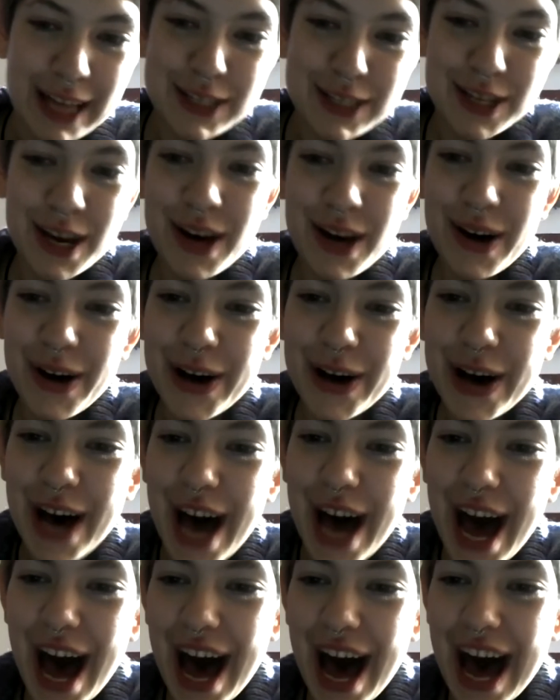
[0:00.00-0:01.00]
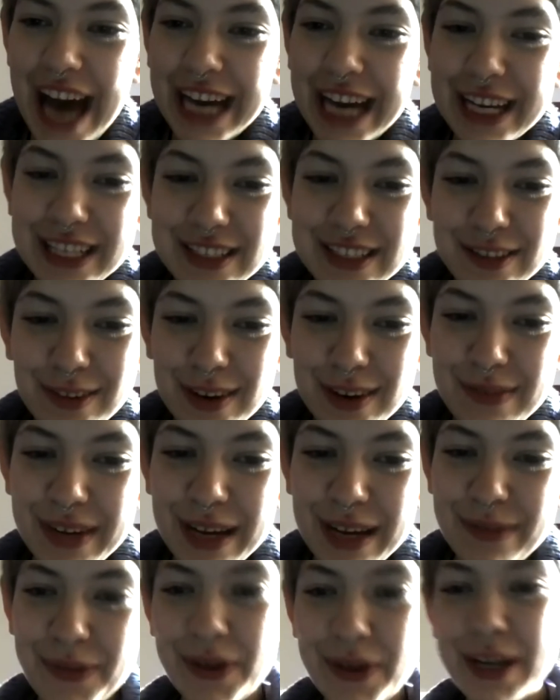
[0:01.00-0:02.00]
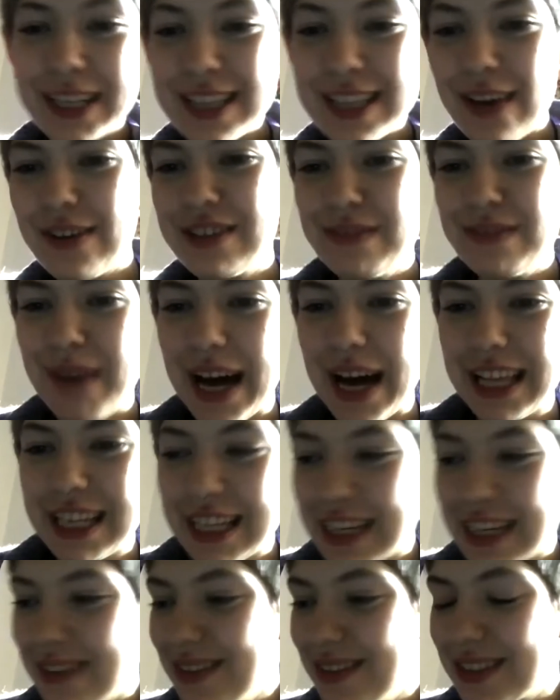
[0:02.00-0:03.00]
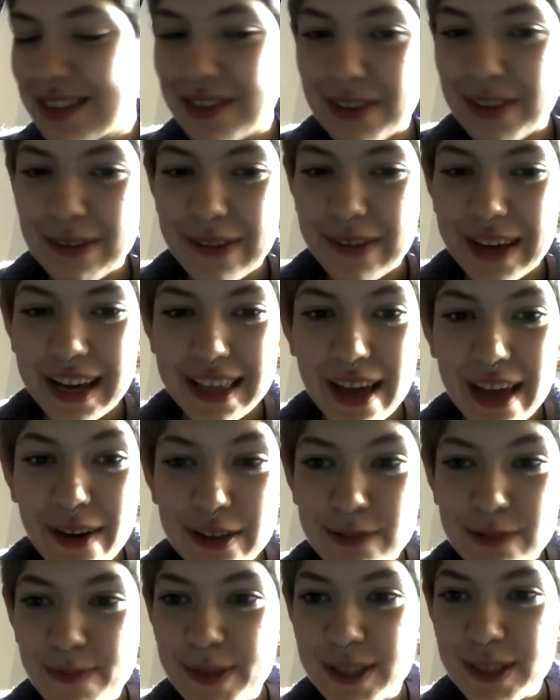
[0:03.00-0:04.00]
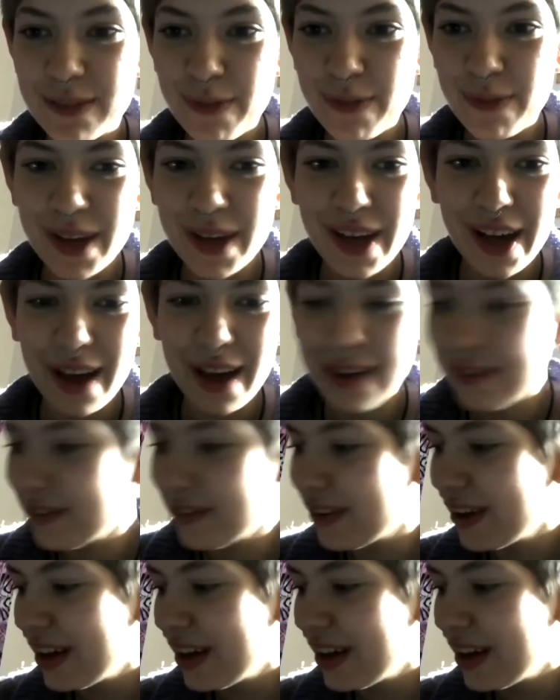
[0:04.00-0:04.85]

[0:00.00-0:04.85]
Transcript: so I couldn't scream anymore because I was mad that he was screaming, and that was pissing me off.